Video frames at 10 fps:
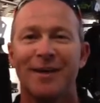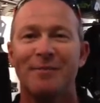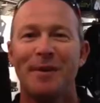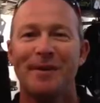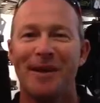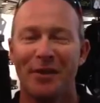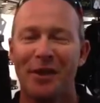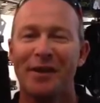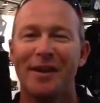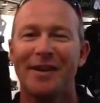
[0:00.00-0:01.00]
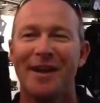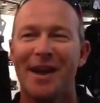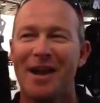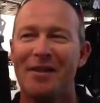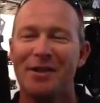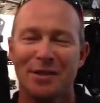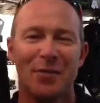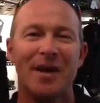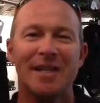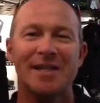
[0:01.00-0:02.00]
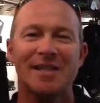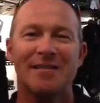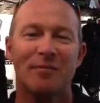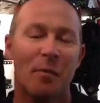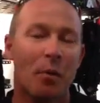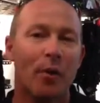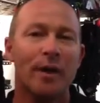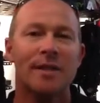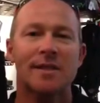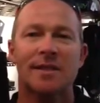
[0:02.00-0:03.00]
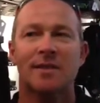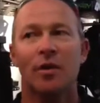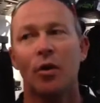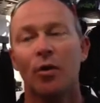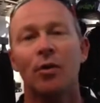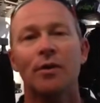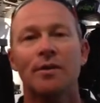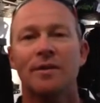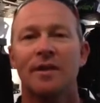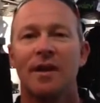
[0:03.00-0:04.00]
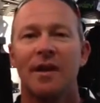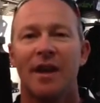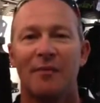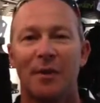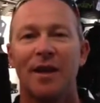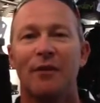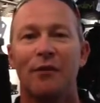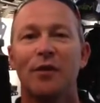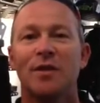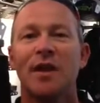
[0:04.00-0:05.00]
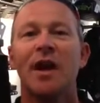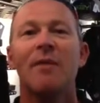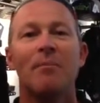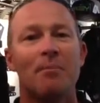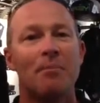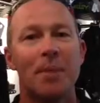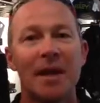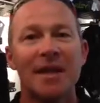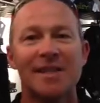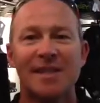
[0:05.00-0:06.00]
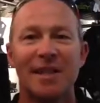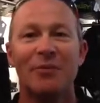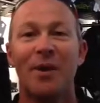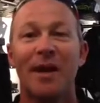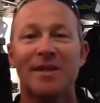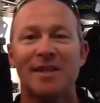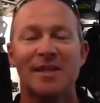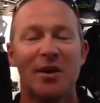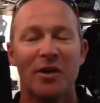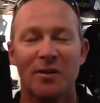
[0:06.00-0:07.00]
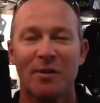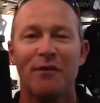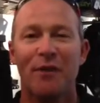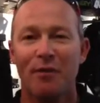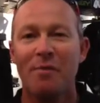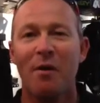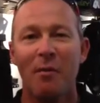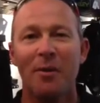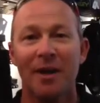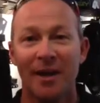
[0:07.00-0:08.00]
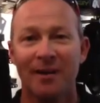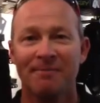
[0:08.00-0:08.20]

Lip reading: but I think that this race, the points, the course, and being a first time big city race, is going to be very popular.